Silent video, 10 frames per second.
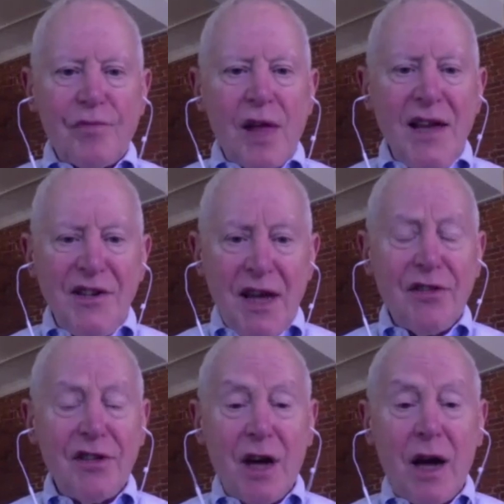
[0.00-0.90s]
and death
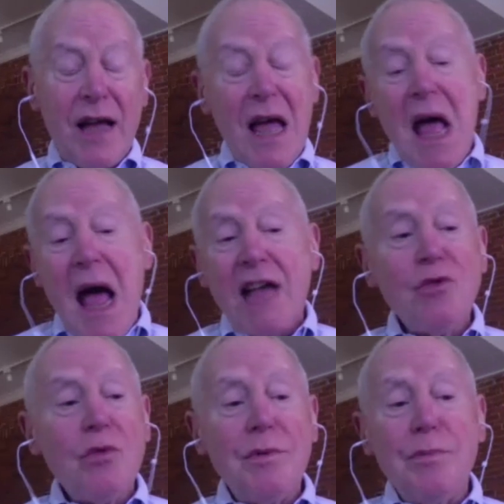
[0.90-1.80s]
and dying, as
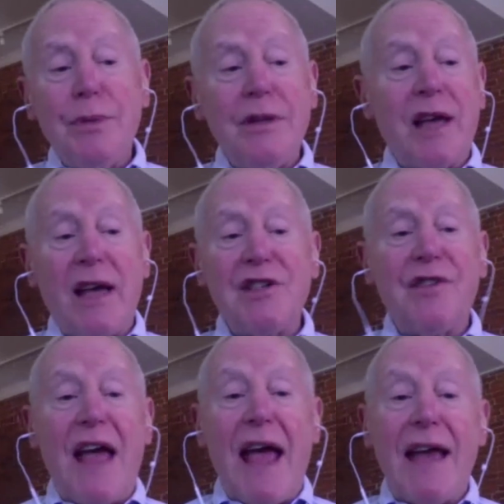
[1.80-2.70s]
would be the case of
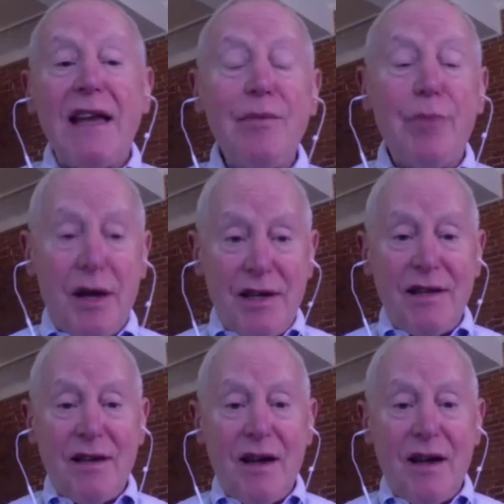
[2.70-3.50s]
anybody